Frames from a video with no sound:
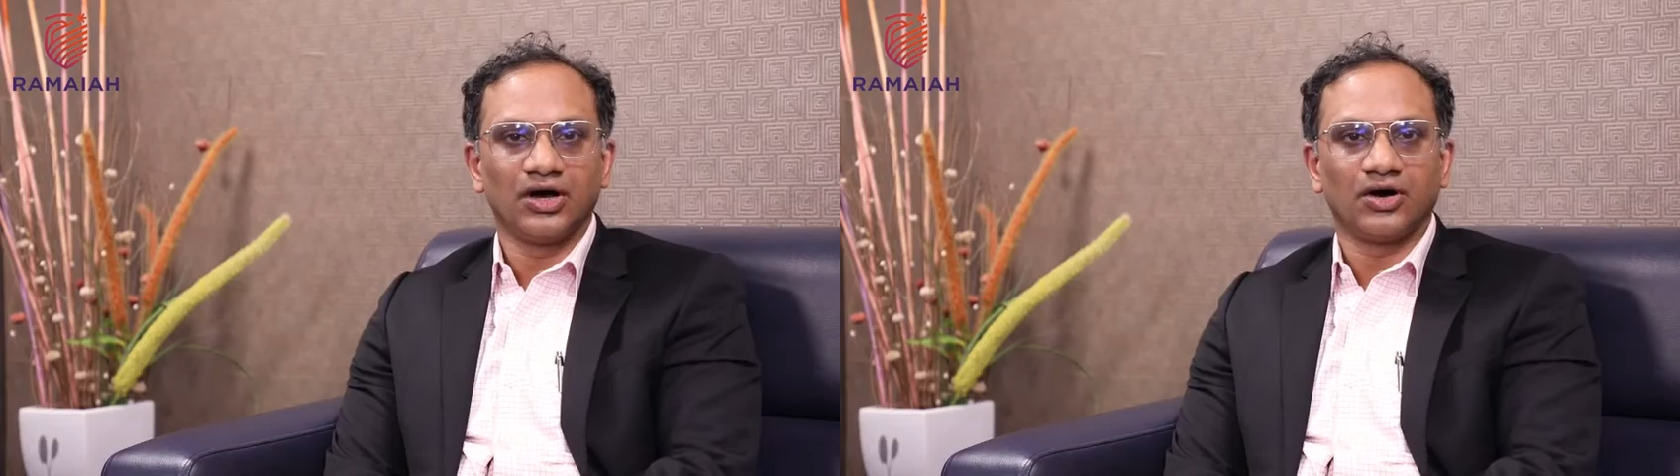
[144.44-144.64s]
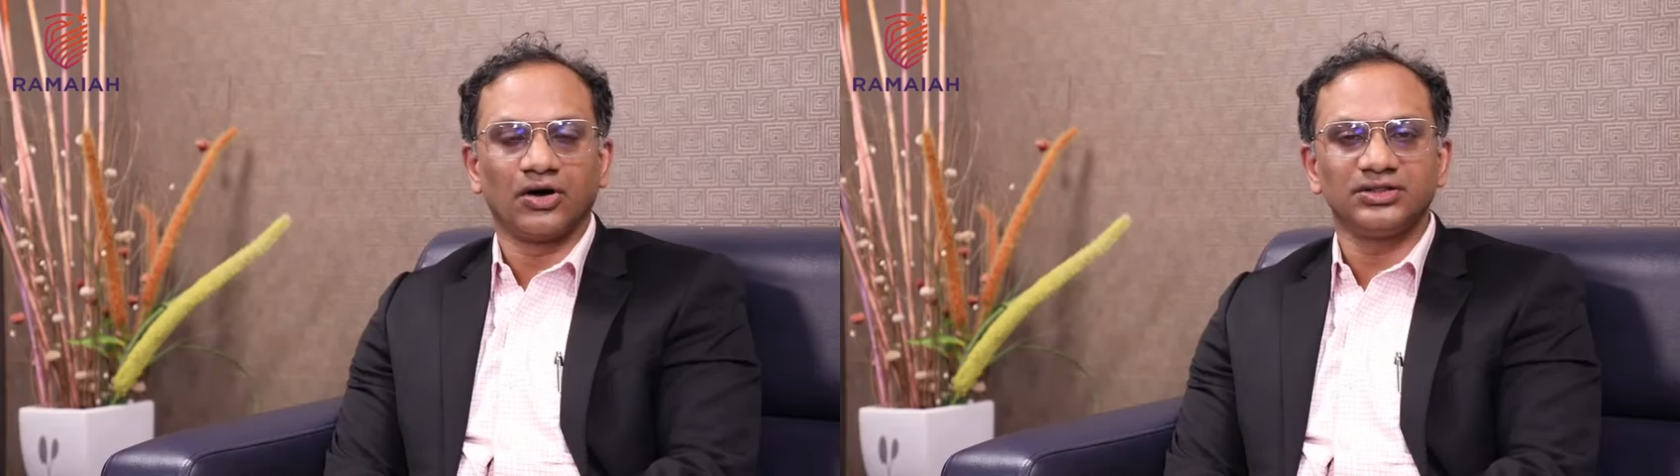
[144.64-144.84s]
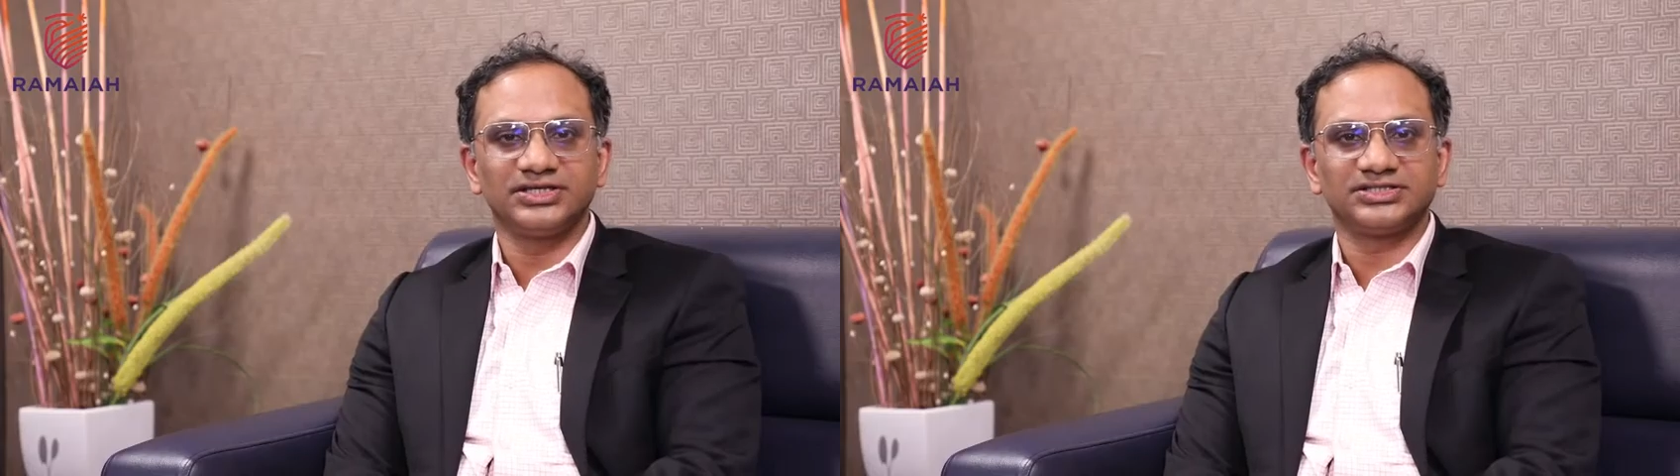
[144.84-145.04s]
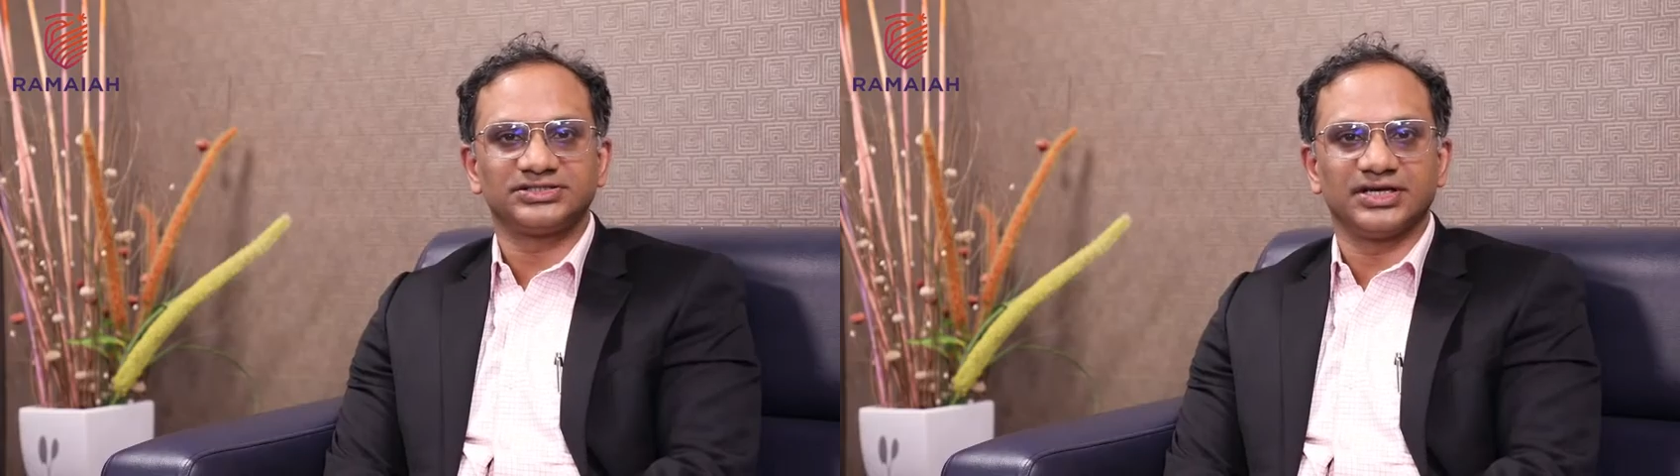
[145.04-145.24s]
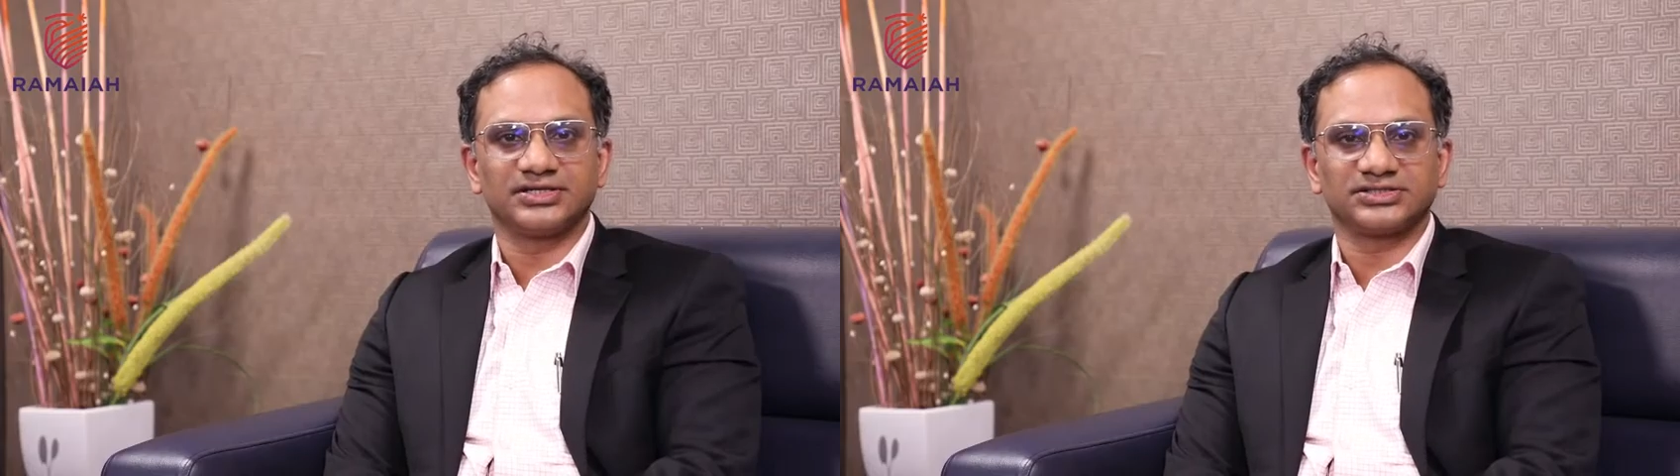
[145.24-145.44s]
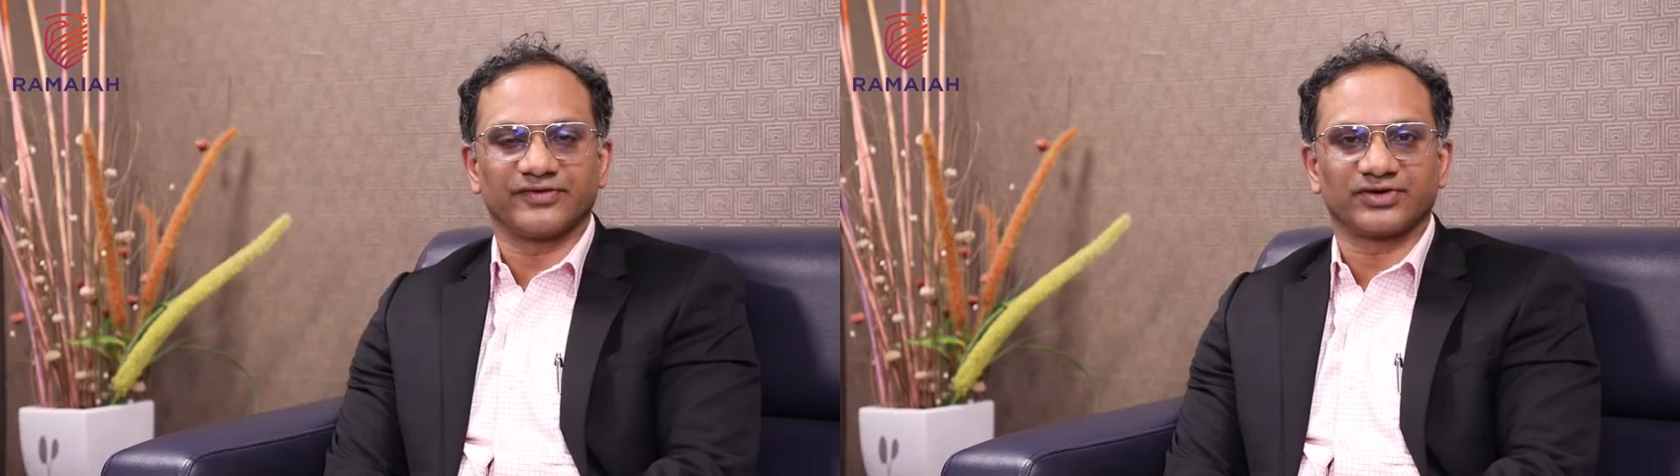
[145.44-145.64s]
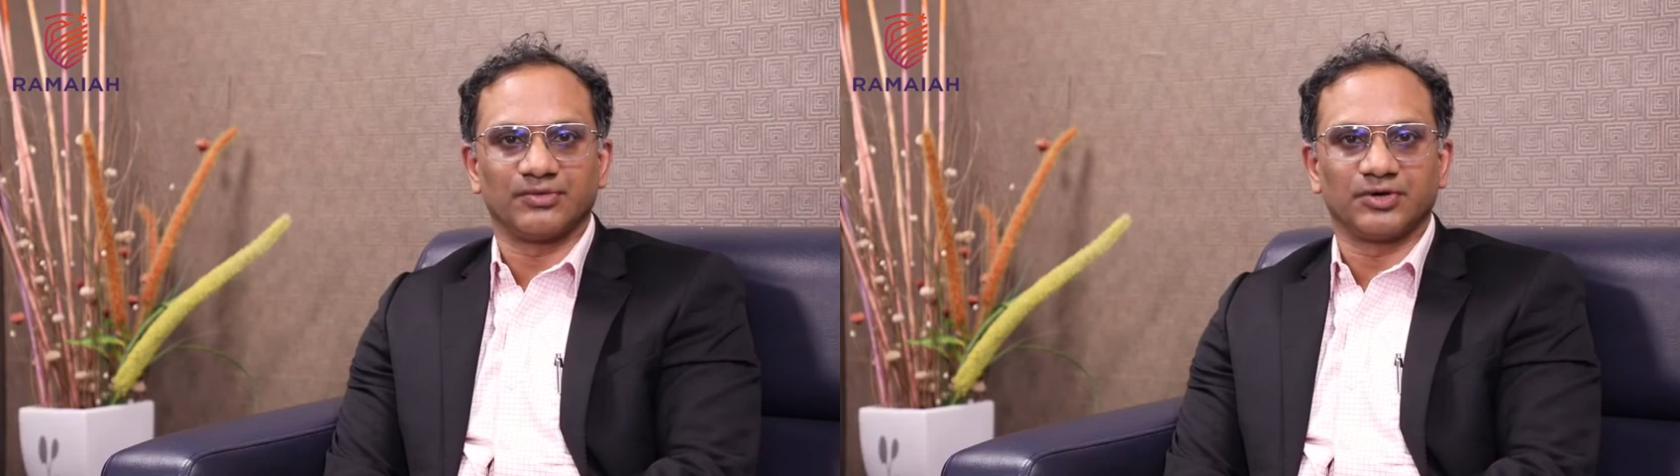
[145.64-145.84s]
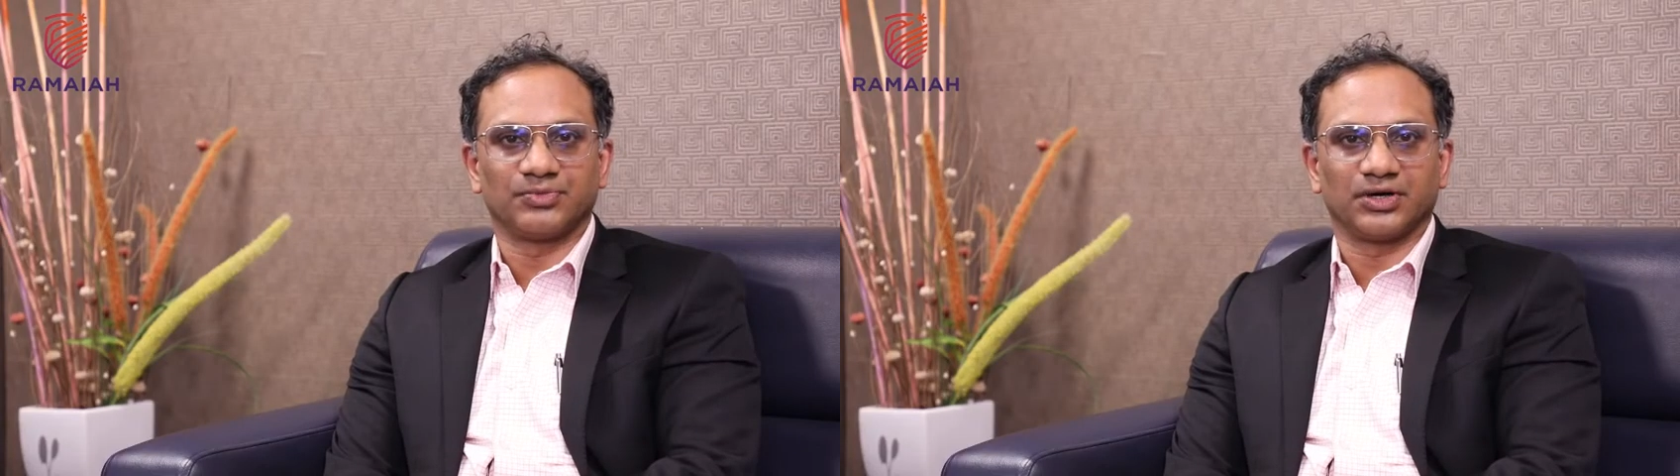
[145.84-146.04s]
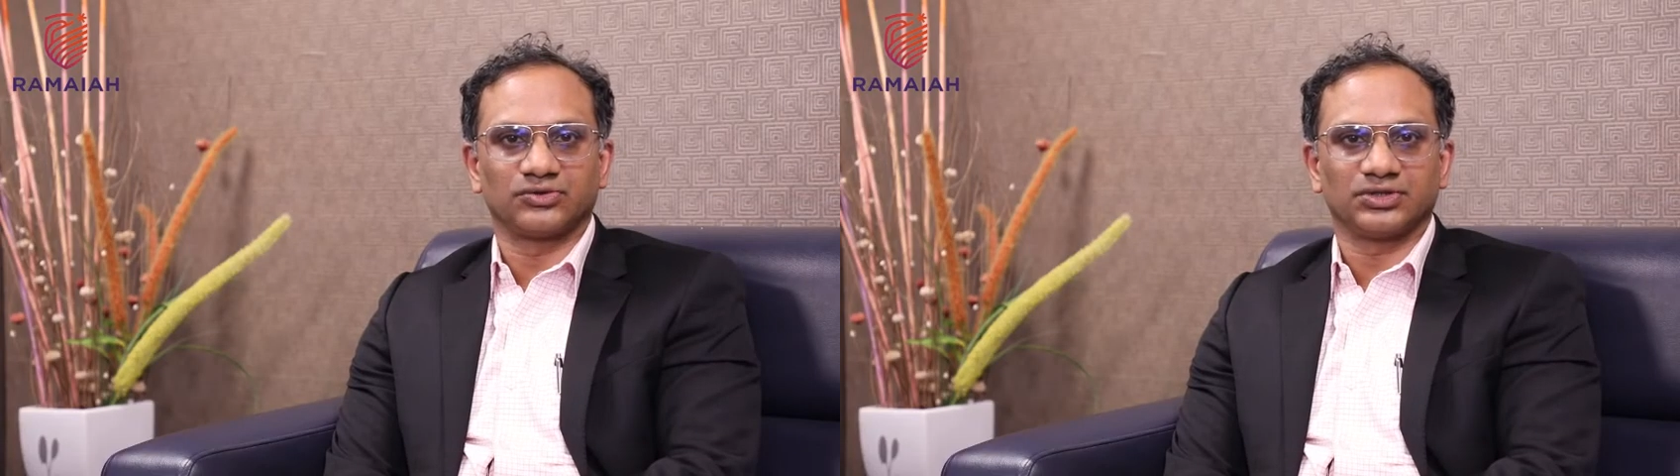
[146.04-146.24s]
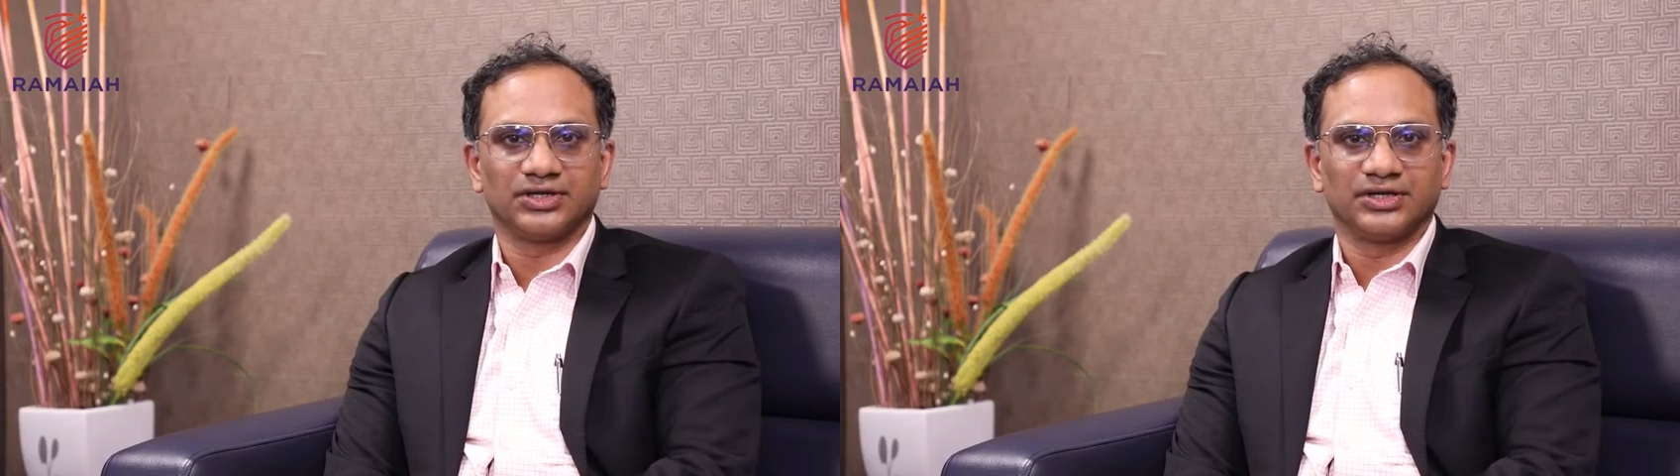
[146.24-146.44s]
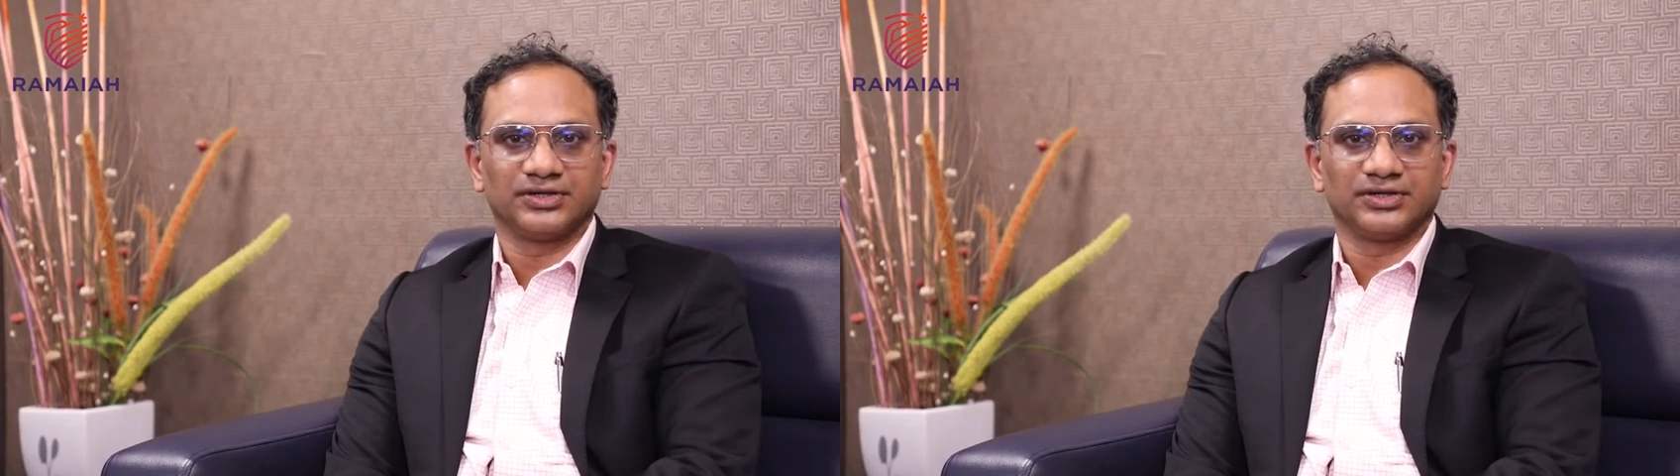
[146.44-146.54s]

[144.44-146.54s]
All these changes have come about